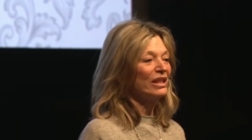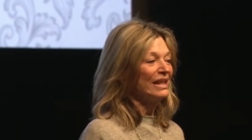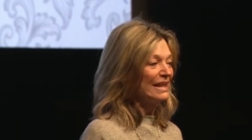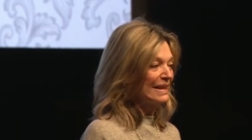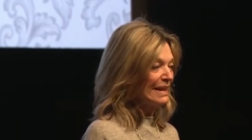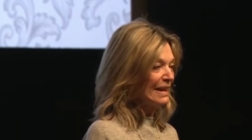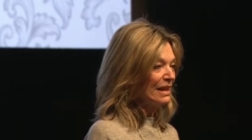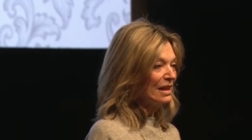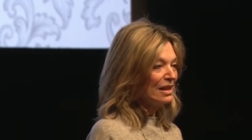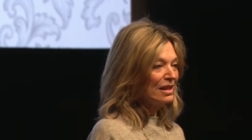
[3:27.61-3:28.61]
D.C.
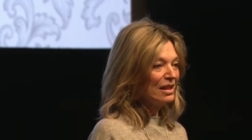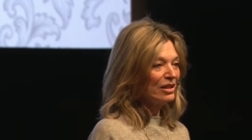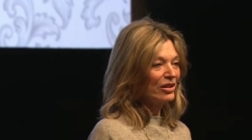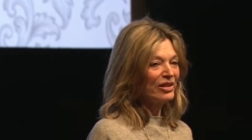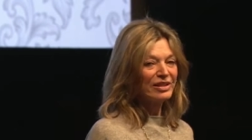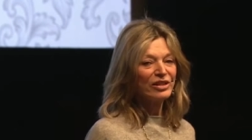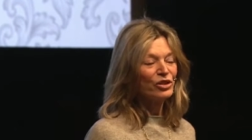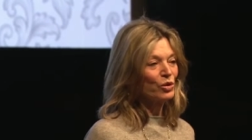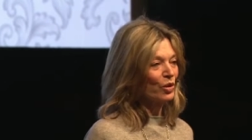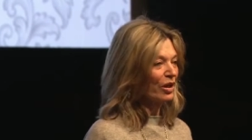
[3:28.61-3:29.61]
into this
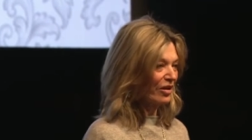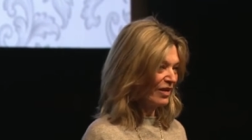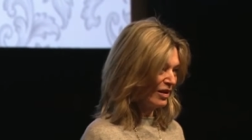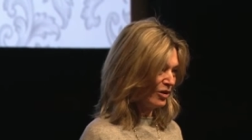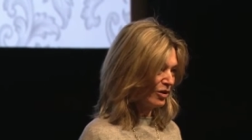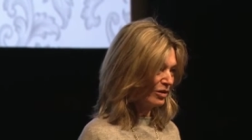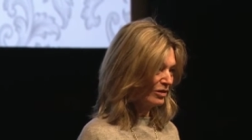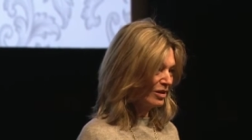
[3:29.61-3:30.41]
historic theater.